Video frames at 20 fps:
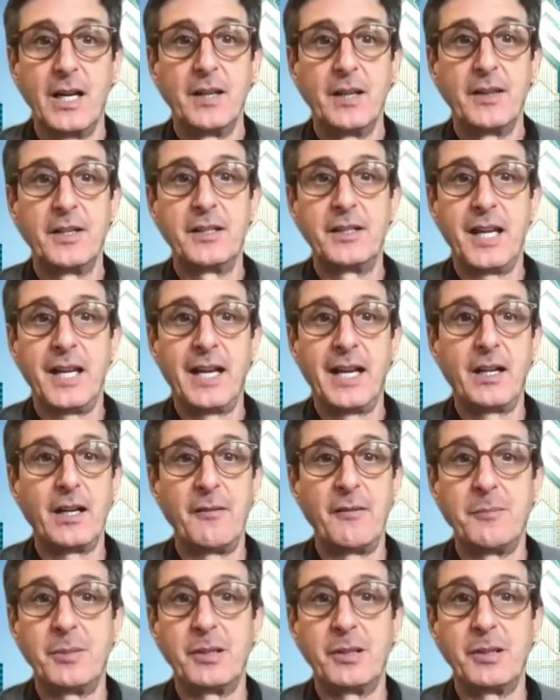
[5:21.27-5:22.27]
The data
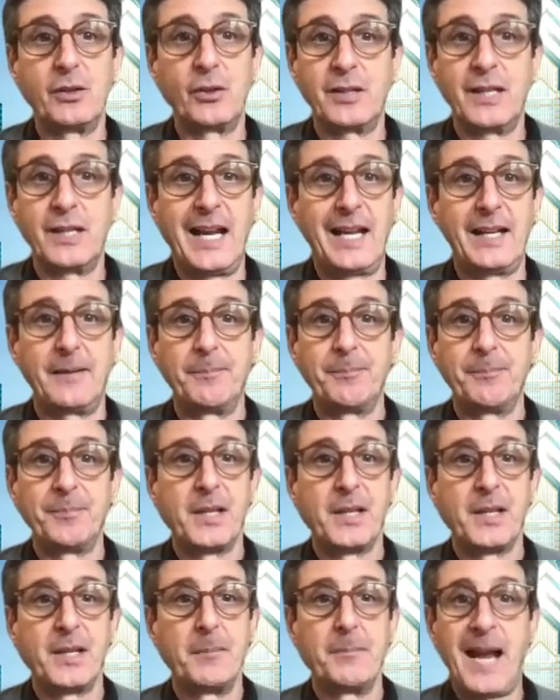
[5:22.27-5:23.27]
have been looked at
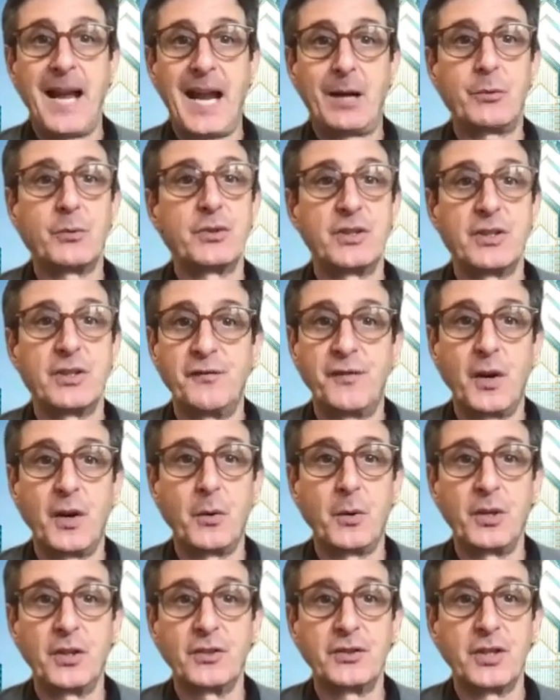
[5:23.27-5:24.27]
backwards and
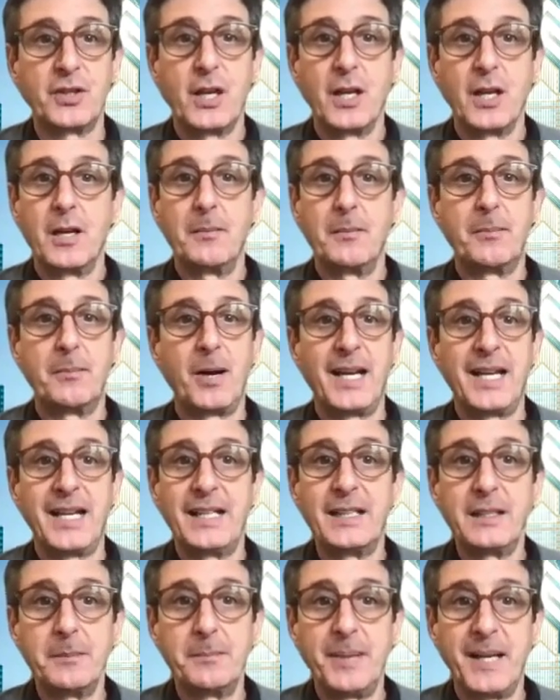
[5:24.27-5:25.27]
forwards by
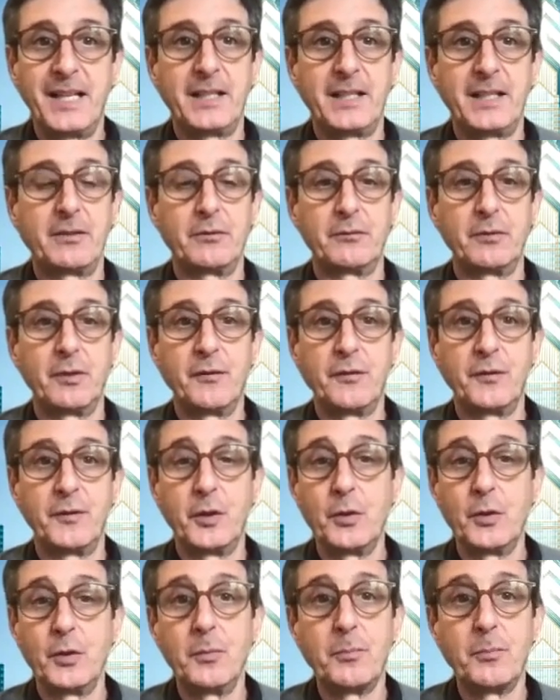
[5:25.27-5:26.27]
independent
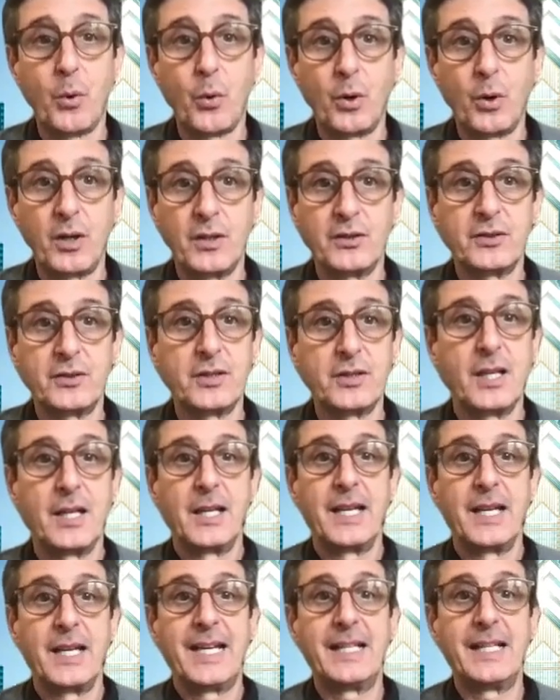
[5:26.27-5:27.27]
review boards,
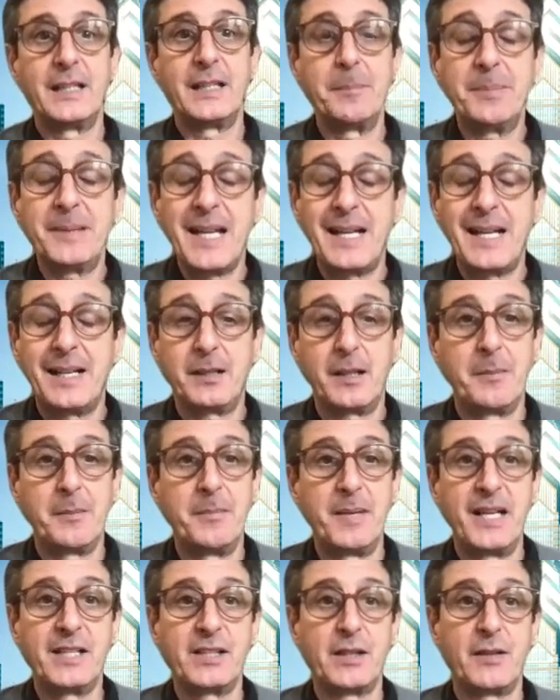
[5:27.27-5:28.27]
independent
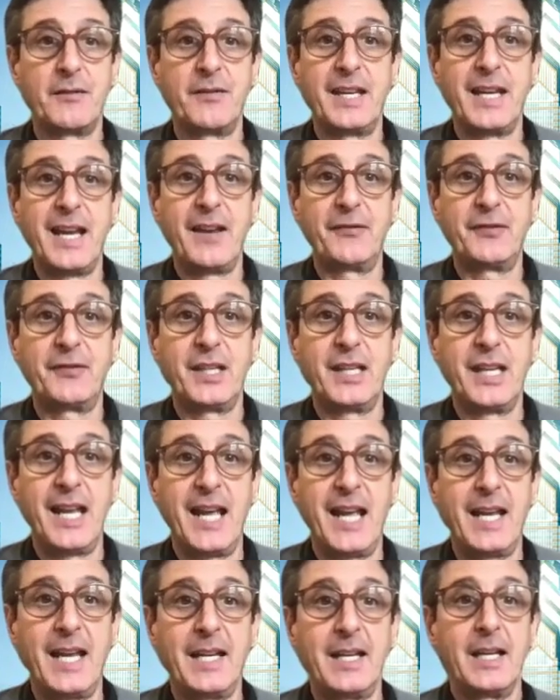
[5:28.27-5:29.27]
committees of the
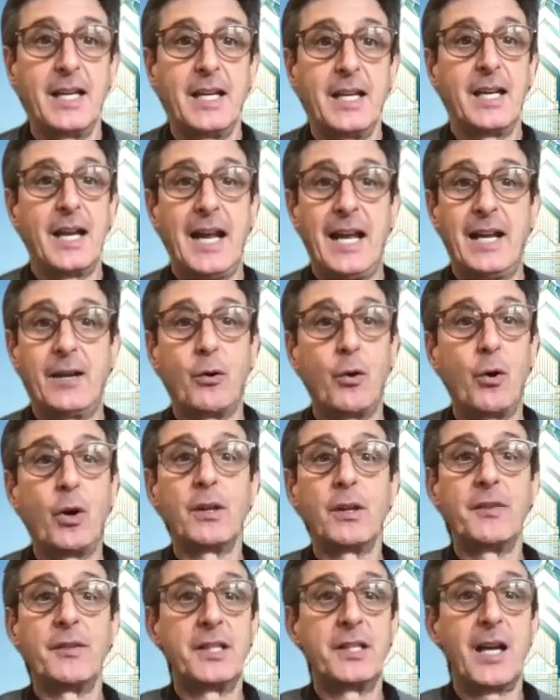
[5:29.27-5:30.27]
FDA, and
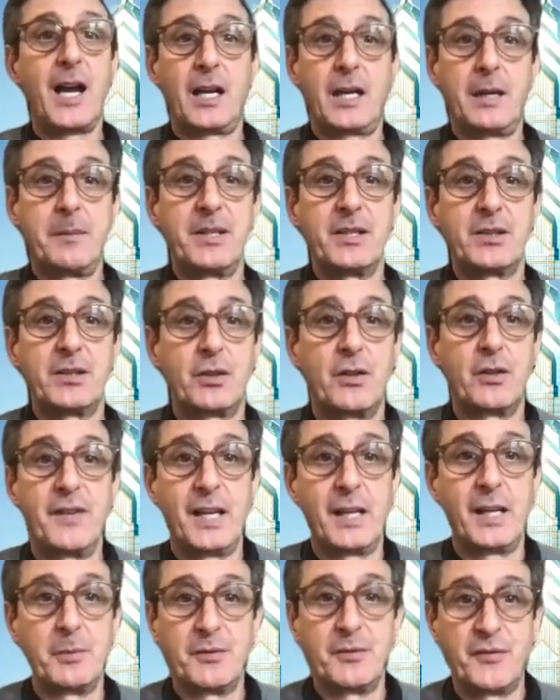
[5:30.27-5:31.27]
all of the documents are
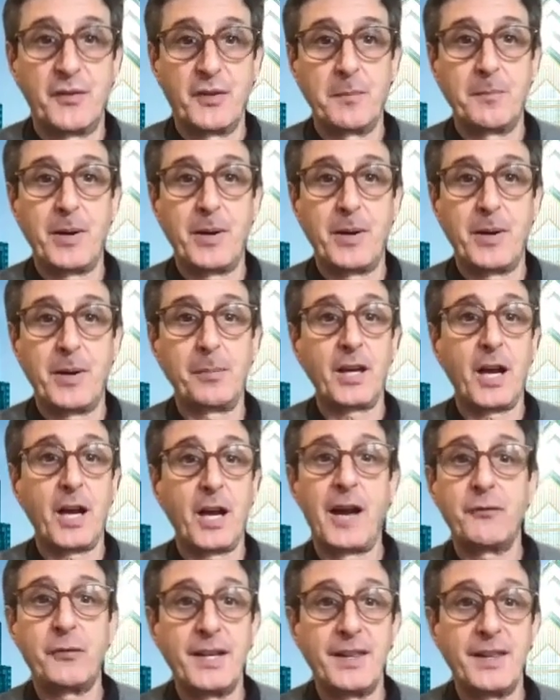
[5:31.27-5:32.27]
available for the public.
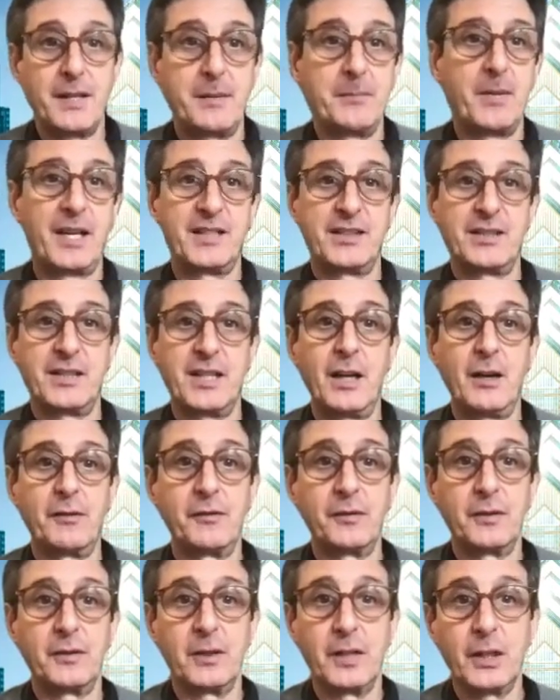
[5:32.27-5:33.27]
I've read them
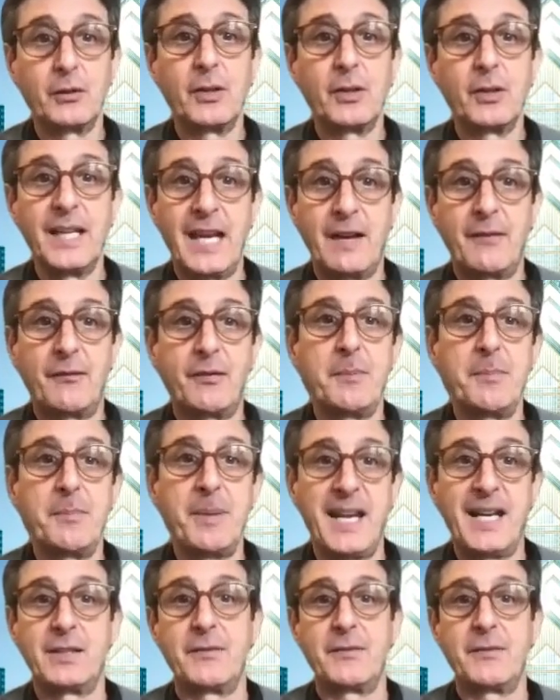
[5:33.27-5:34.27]
myself, literally every
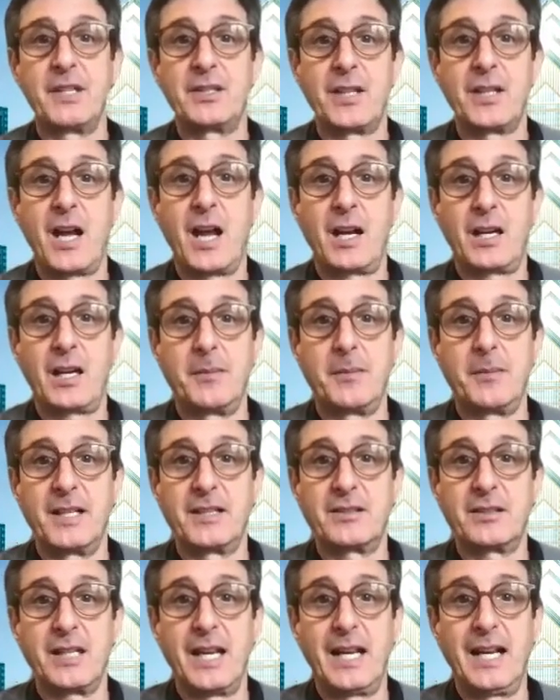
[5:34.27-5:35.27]
page of these
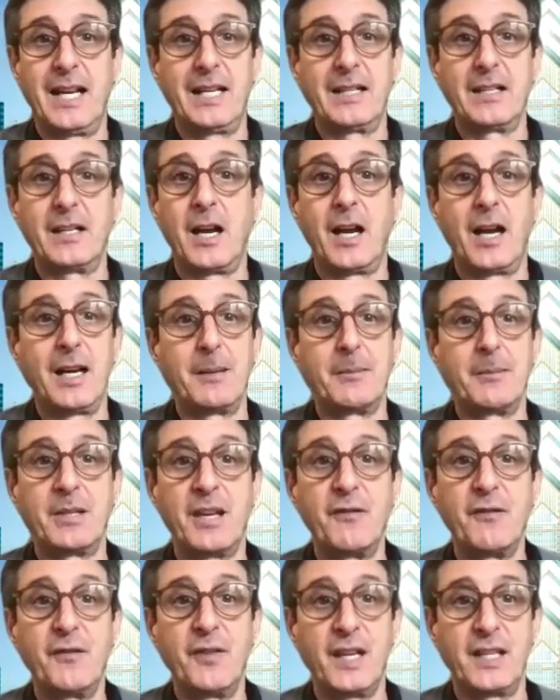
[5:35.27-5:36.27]
documents. I am
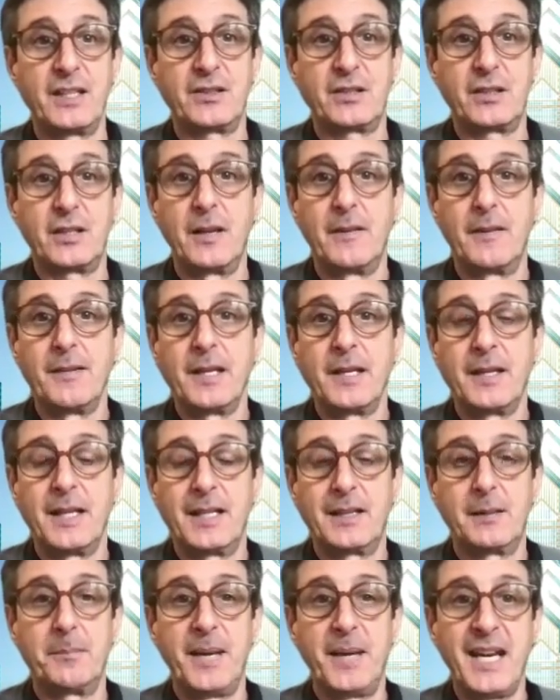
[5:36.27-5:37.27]
convinced that
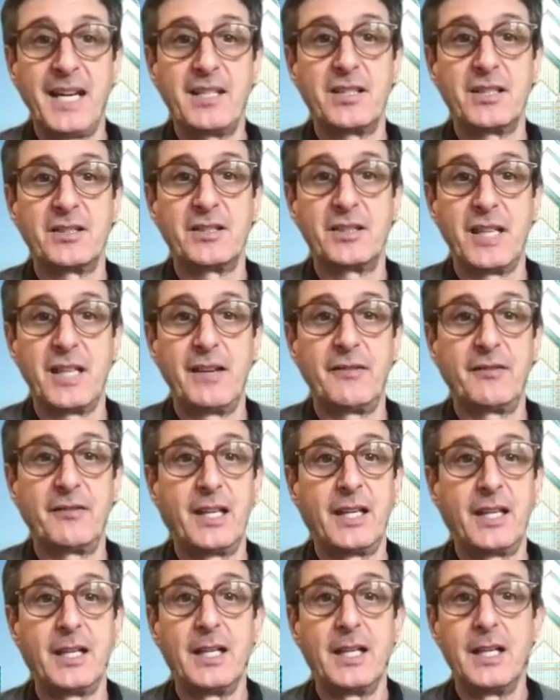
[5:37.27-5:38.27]
the patient
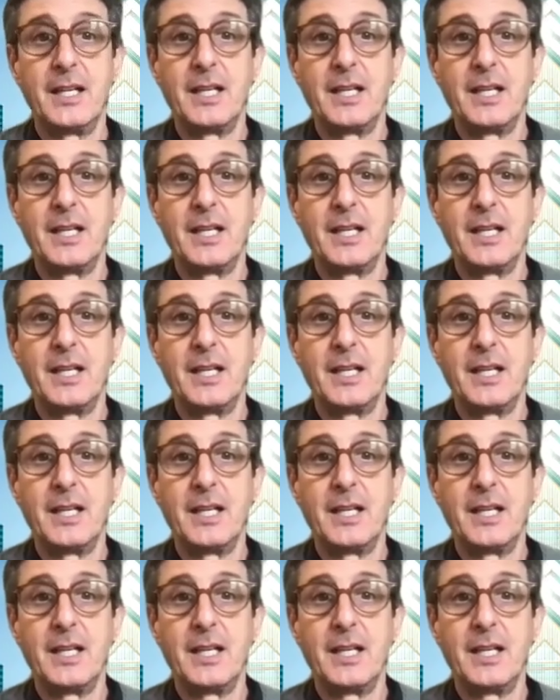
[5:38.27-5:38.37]
safety